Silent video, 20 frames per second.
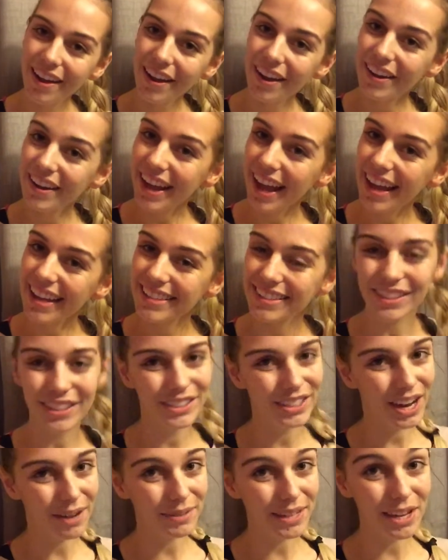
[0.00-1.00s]
Okay, so
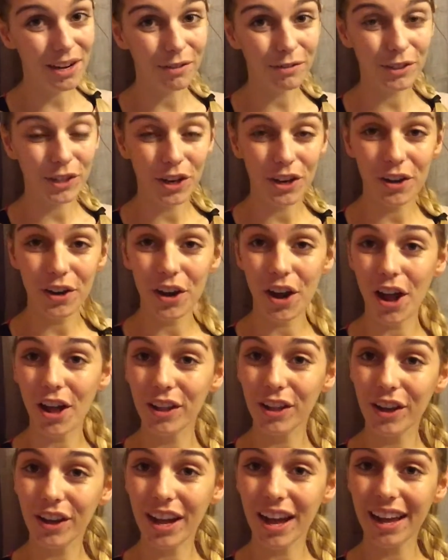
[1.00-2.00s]
time to head off to
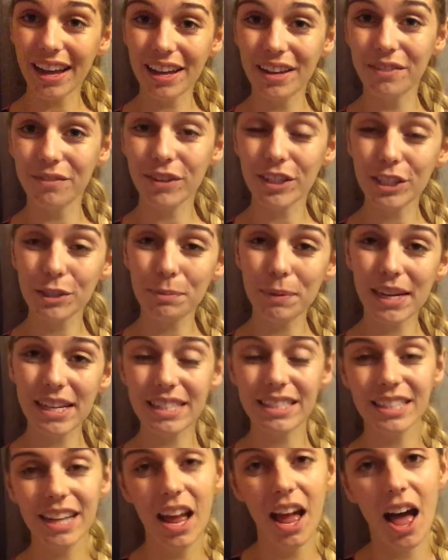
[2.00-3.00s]
Hurt Locker in
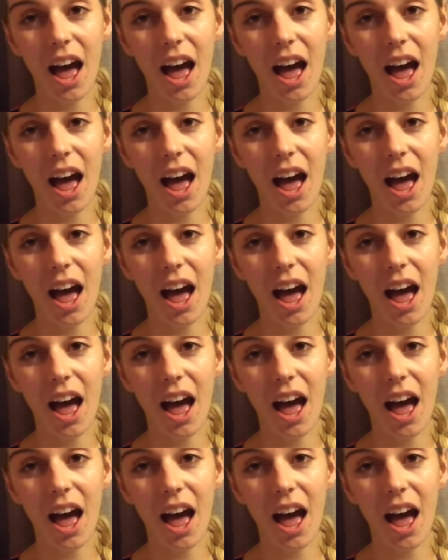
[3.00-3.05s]
Richmond.